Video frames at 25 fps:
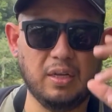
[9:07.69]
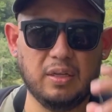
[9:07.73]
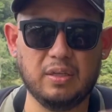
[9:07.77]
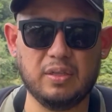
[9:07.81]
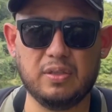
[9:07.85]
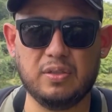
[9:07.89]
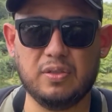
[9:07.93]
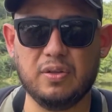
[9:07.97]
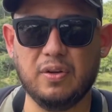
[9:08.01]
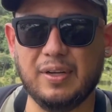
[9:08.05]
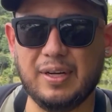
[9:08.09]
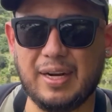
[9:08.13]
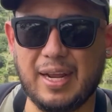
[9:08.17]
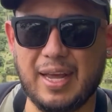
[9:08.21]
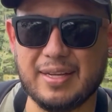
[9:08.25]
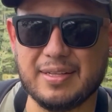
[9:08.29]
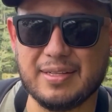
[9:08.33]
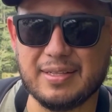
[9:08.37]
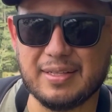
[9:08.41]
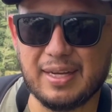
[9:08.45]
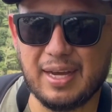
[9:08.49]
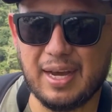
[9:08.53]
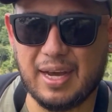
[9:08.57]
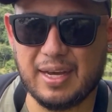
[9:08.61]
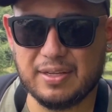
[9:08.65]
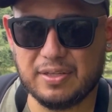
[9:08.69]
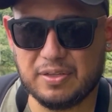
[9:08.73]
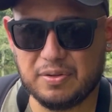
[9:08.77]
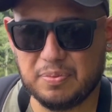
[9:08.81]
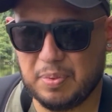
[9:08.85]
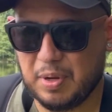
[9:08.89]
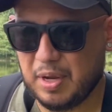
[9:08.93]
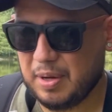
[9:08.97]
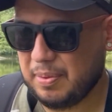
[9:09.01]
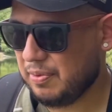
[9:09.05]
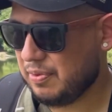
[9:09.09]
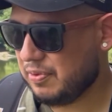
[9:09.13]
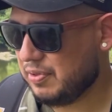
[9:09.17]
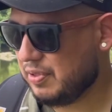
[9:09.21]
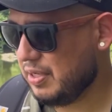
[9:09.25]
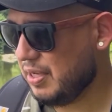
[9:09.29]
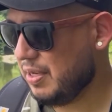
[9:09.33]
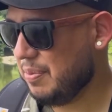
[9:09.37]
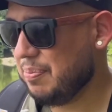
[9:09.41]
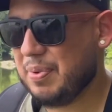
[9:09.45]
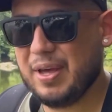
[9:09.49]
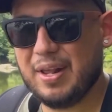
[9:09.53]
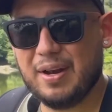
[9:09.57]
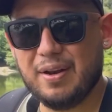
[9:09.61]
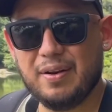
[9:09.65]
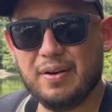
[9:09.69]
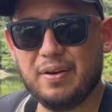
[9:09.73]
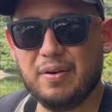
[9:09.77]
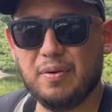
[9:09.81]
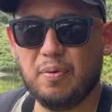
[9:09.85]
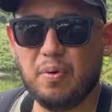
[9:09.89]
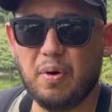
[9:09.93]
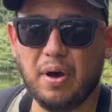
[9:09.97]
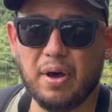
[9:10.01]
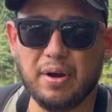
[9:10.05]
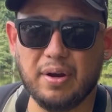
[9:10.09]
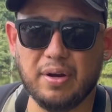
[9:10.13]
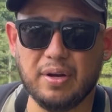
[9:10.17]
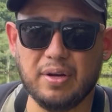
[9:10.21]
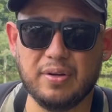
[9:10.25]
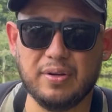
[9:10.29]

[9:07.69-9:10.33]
sunglasses, guys, to be able to see better in the water.